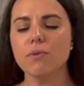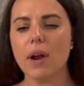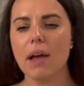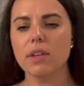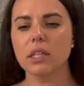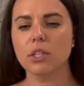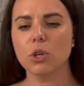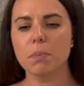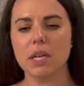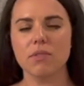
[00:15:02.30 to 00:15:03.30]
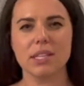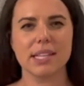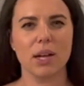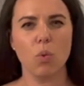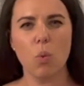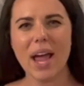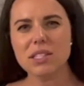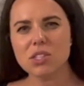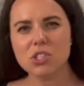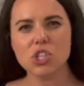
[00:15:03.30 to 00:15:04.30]
for having a little bit of this like
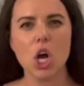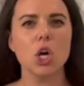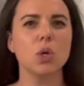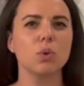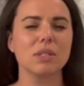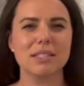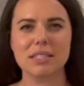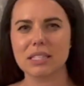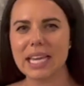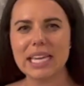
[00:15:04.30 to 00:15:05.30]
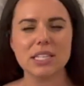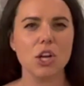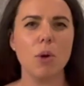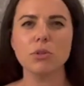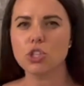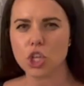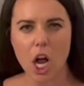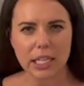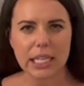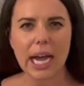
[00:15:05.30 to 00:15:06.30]
wet stone, slate, almost
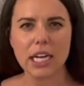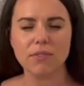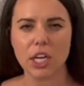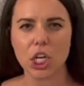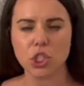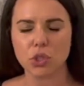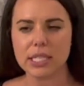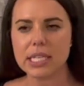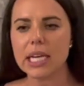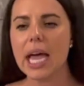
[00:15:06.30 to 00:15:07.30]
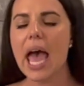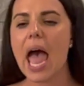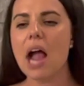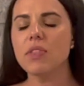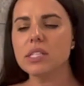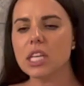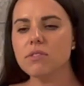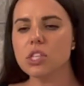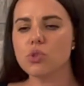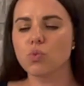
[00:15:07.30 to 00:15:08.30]
chalky kind of characteristic. And this
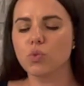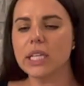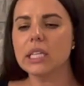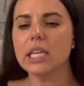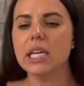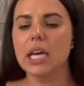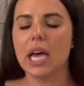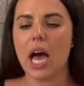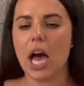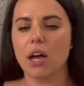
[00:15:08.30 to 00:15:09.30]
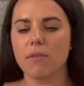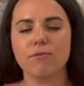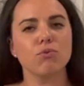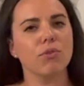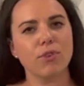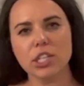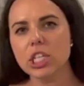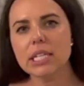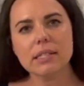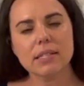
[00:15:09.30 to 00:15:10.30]
gives this really
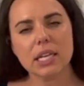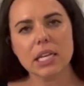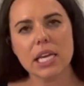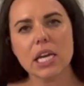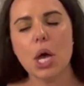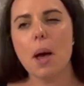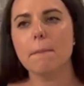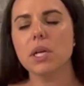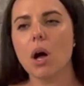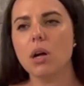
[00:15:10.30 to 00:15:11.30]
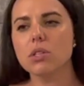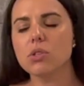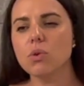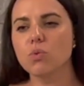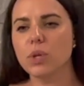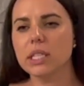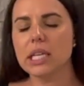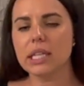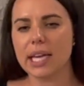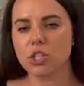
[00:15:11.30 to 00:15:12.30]
refreshing acidity, but also
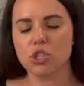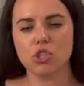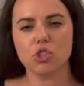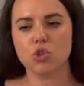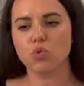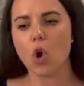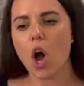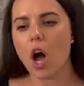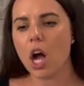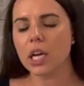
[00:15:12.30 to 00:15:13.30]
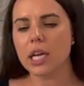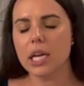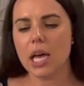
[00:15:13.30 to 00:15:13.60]
really like strong